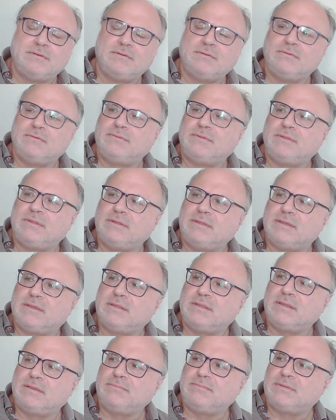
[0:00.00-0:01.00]
with the
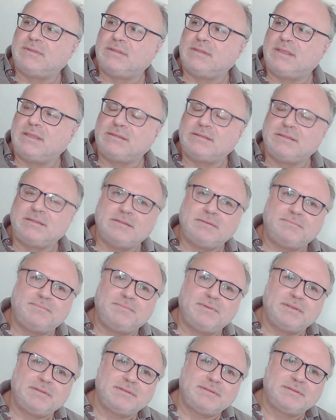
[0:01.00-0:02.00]
nickname The Knight in the
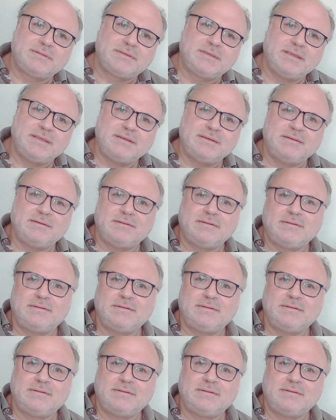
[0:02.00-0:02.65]
Panther Skin